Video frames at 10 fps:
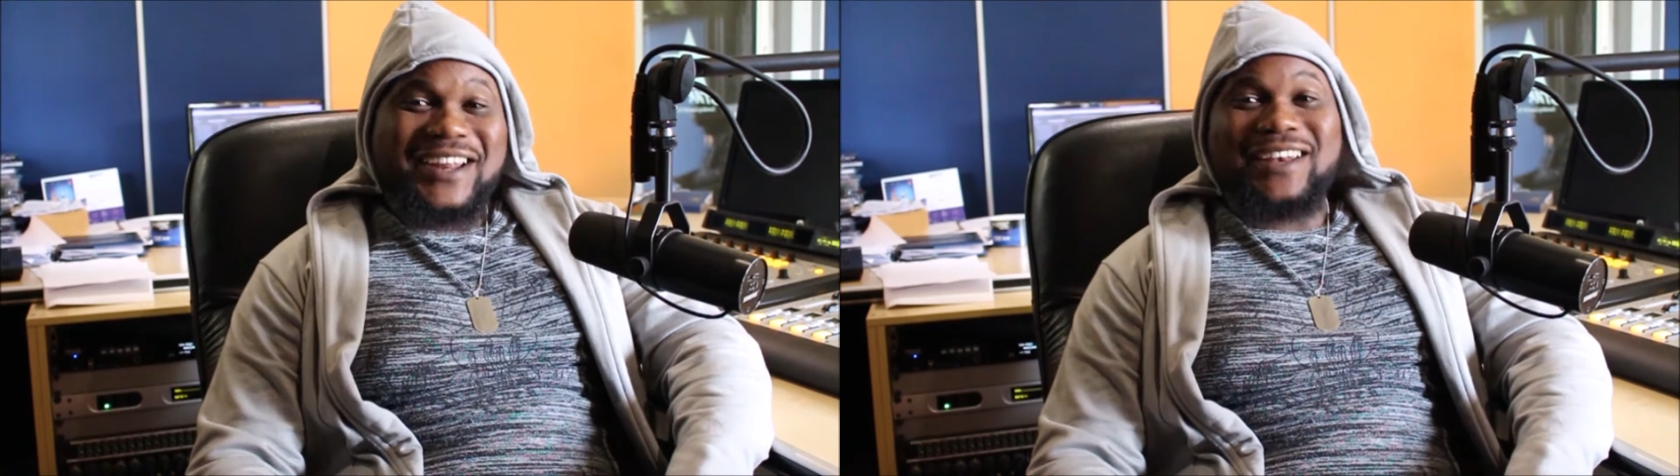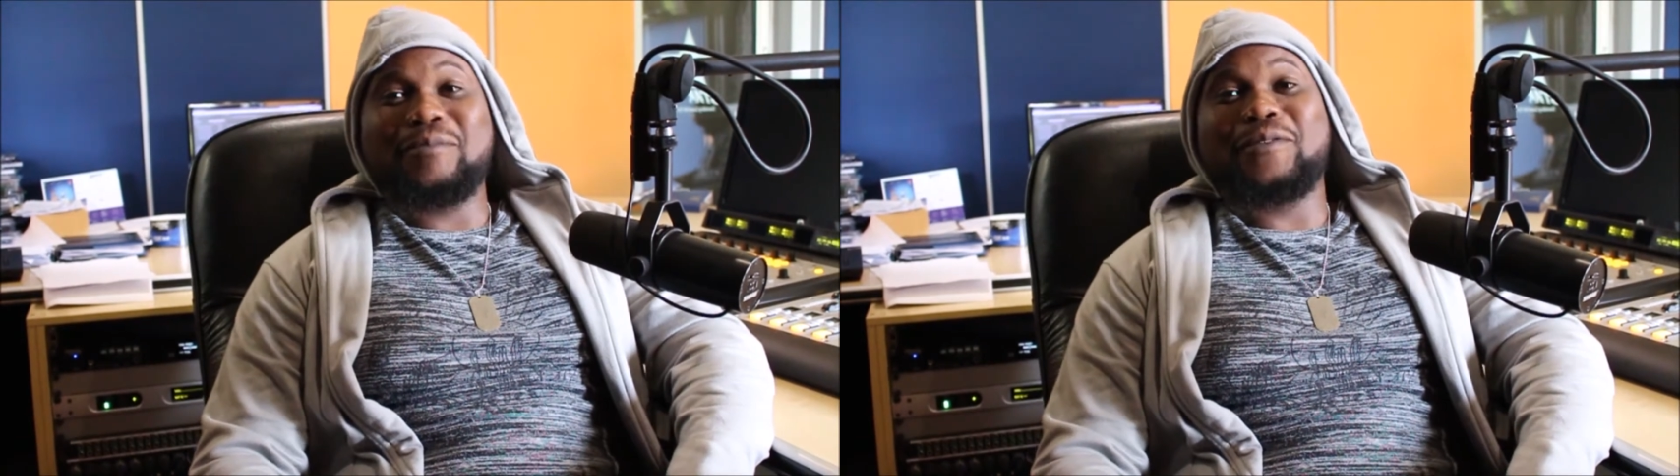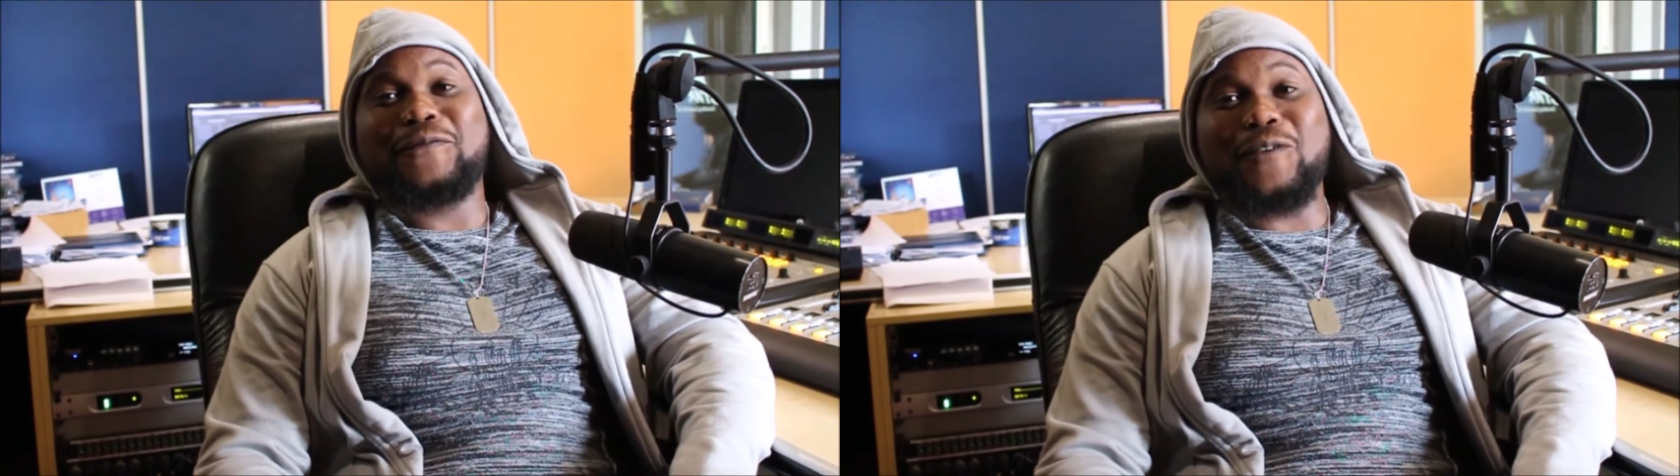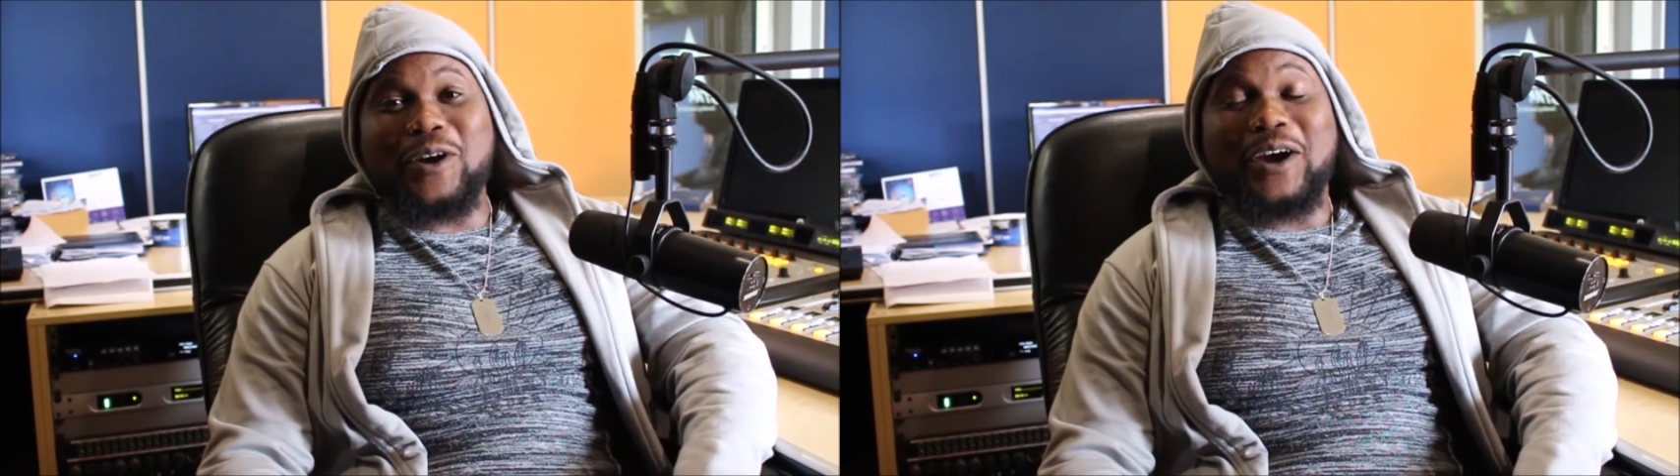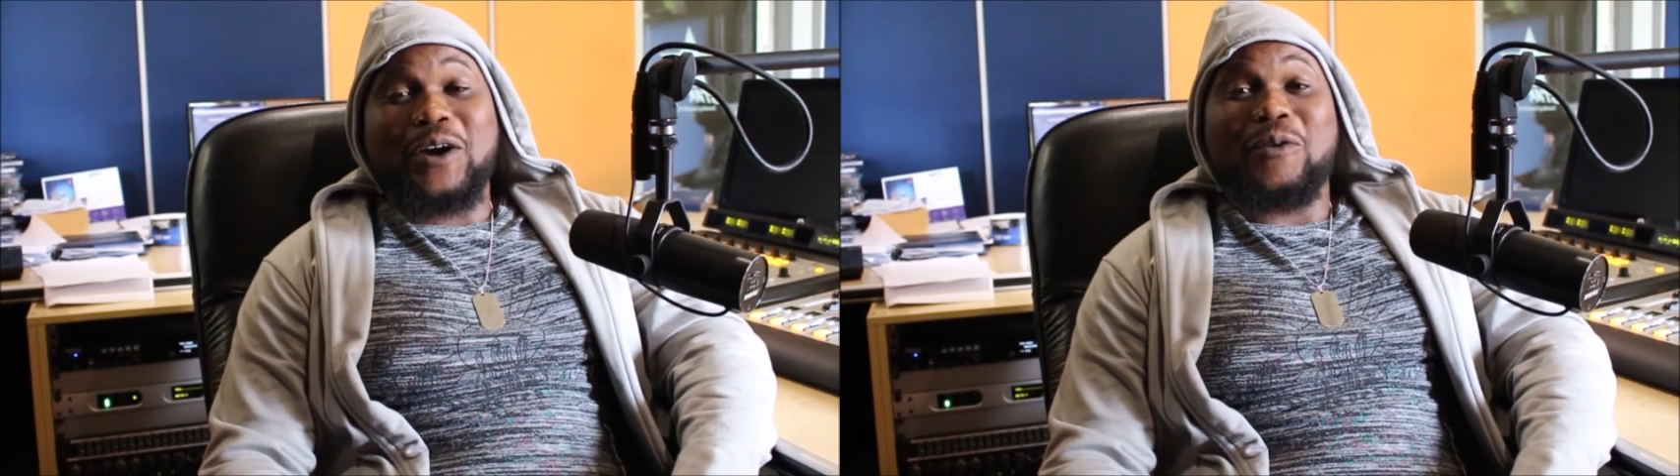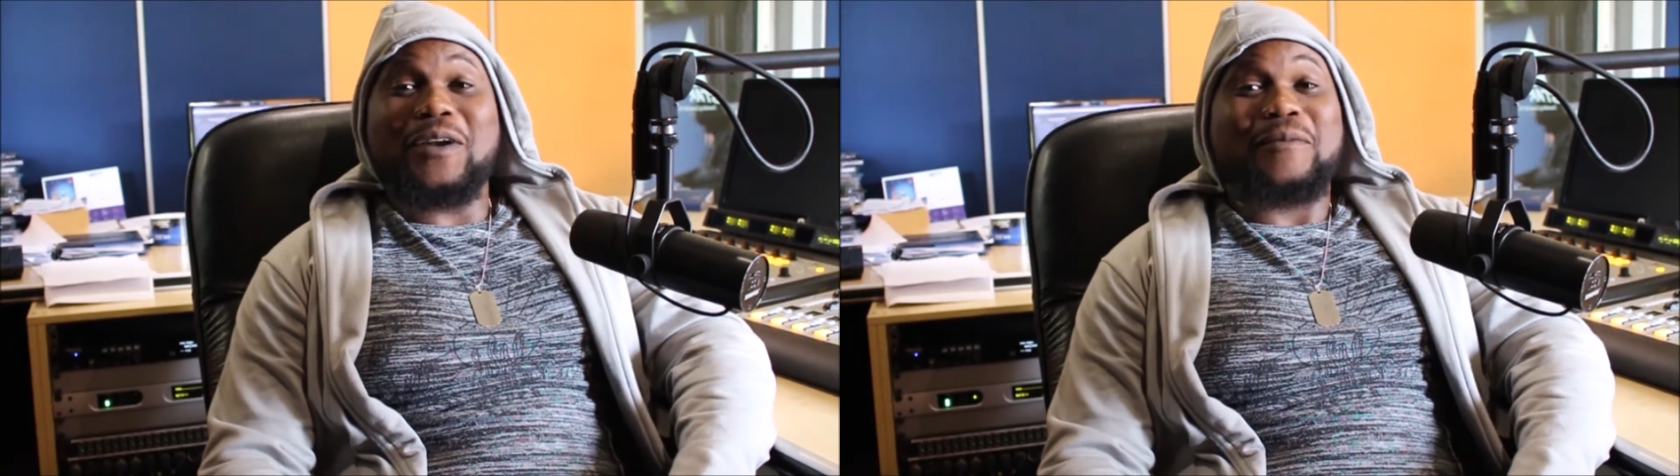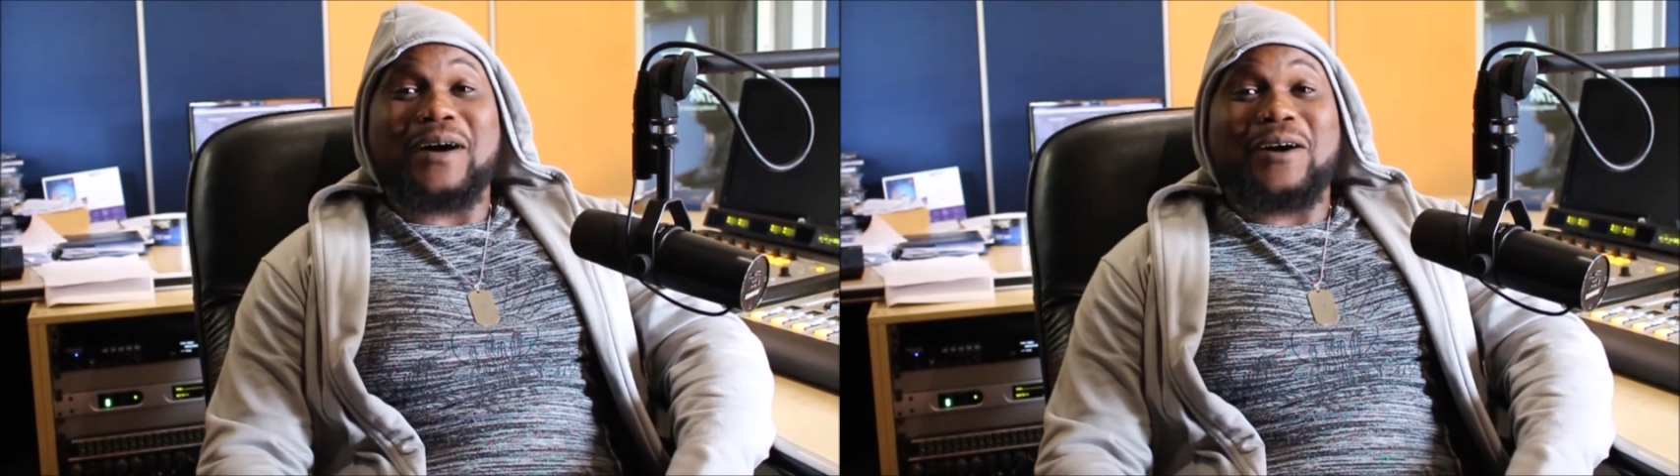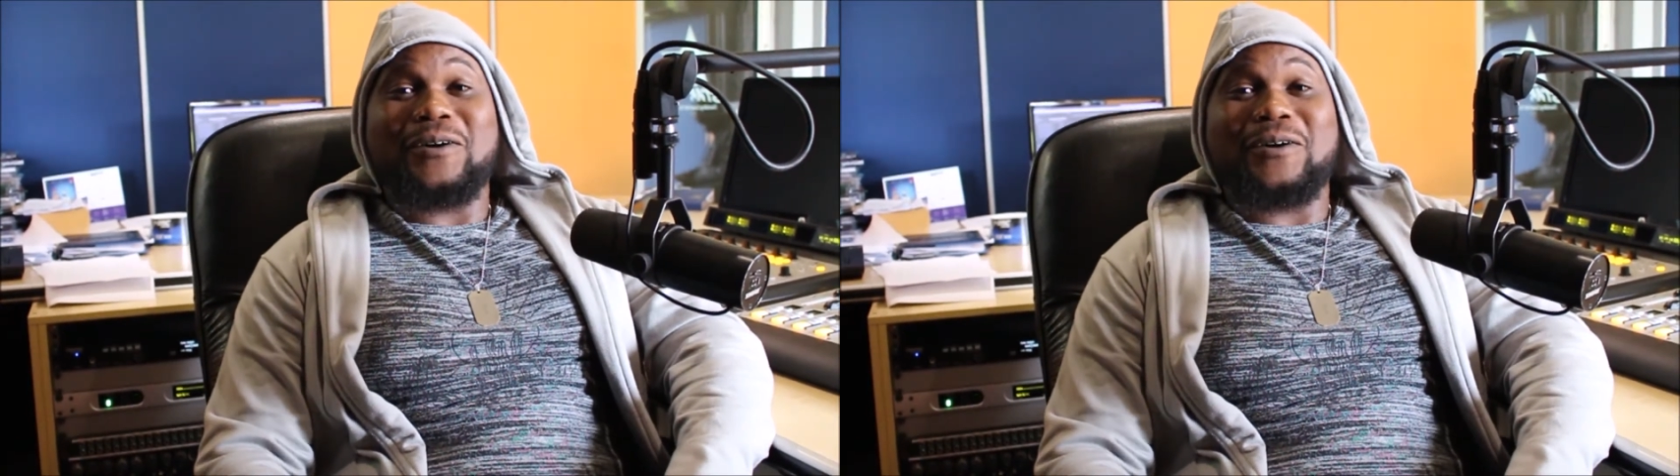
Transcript: number four, one of my